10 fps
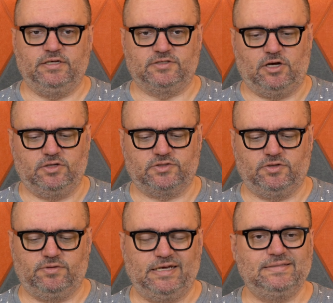is
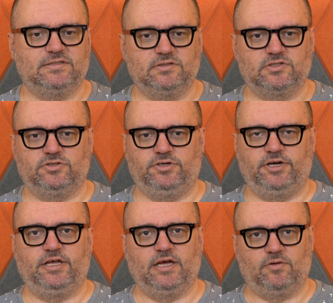also nice and
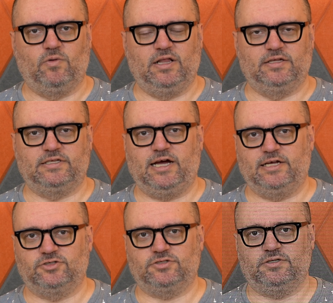sturdy and well
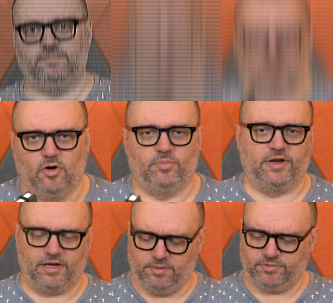attached.
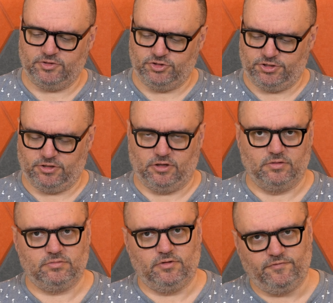Opening up the journal
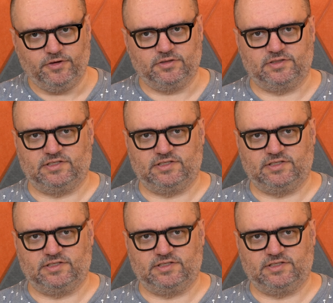reveals